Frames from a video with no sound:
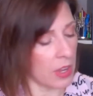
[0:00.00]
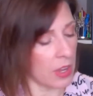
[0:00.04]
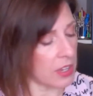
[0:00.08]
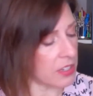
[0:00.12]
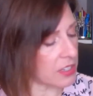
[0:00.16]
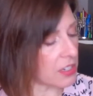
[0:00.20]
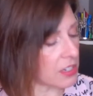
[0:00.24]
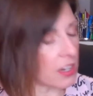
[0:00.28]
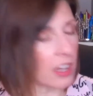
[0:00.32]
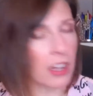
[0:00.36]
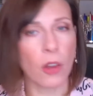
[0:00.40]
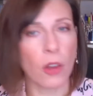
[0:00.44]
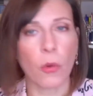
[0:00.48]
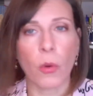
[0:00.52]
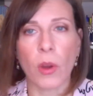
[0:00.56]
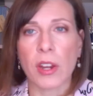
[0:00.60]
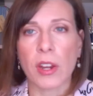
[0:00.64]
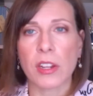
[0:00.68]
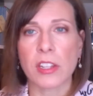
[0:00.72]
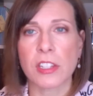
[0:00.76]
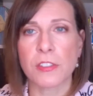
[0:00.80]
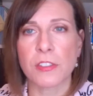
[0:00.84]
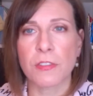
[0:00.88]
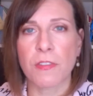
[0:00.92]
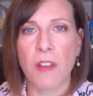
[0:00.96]
It's not
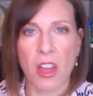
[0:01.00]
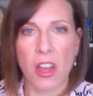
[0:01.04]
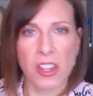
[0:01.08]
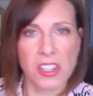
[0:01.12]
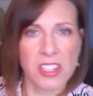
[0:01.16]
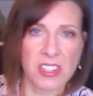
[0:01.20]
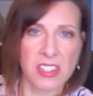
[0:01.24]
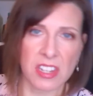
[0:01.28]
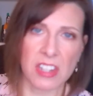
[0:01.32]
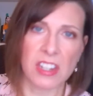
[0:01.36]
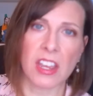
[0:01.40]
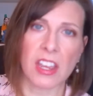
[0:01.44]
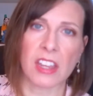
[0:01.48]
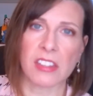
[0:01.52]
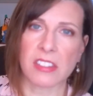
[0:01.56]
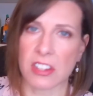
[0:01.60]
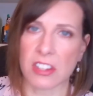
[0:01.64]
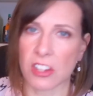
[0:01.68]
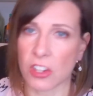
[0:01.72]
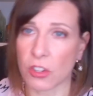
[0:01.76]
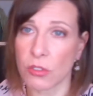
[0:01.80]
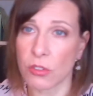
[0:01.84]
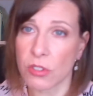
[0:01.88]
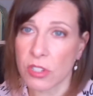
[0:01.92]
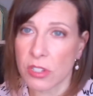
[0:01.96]
quite as fondy as
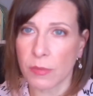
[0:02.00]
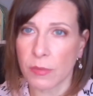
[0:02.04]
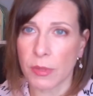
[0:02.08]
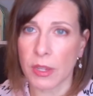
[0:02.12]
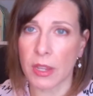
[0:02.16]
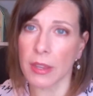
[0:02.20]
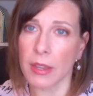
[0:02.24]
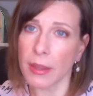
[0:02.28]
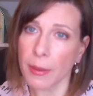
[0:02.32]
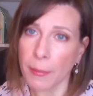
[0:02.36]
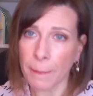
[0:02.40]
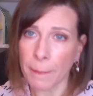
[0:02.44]
it used to be.